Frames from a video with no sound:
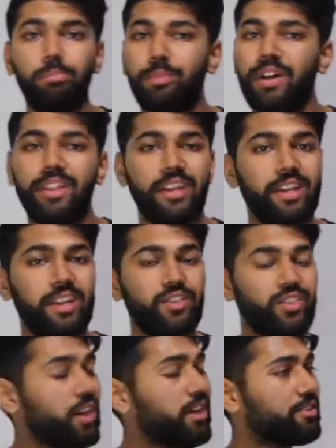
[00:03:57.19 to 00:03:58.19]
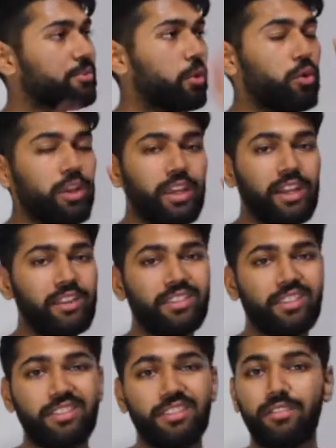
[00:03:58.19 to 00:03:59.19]
but then he started exploding, hitting
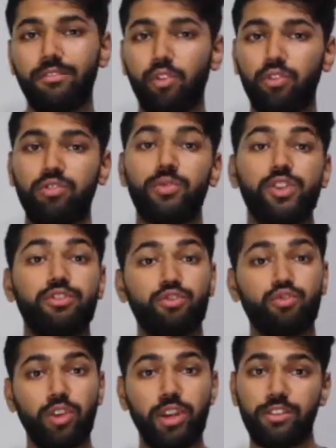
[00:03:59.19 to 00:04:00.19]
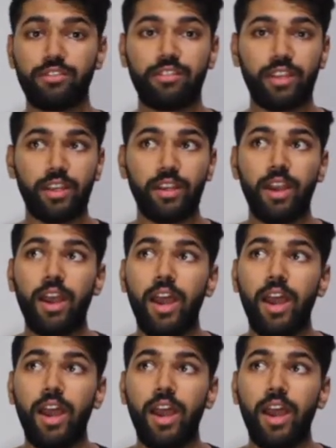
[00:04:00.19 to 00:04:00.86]
6s and 4s, which is great to see.